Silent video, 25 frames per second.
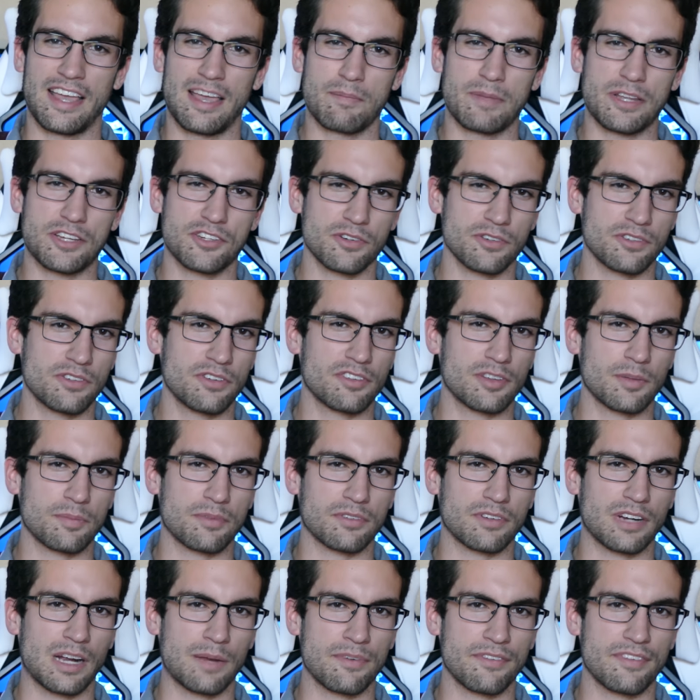Be sure to
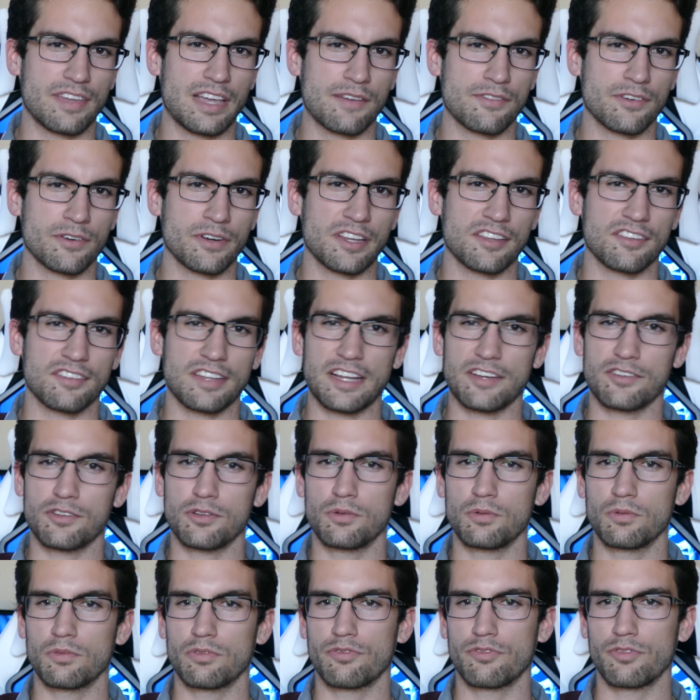subscribe if you haven't already. Stay
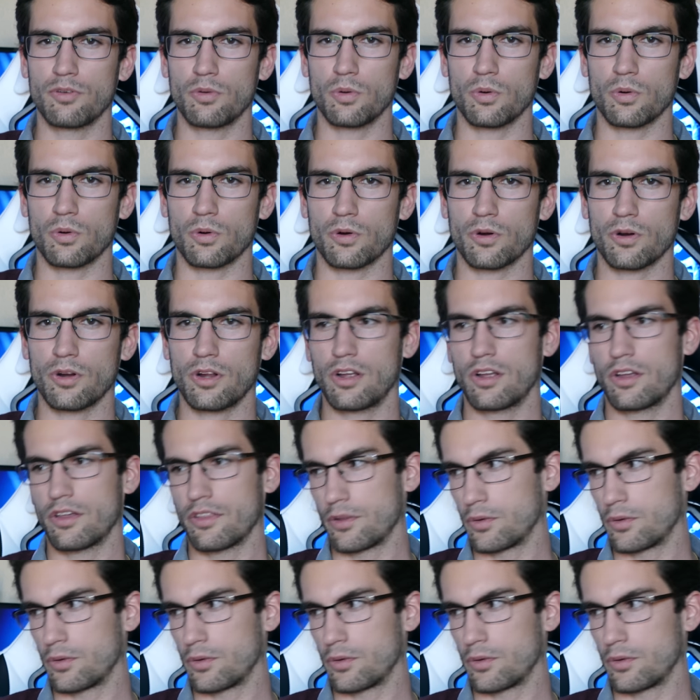tuned for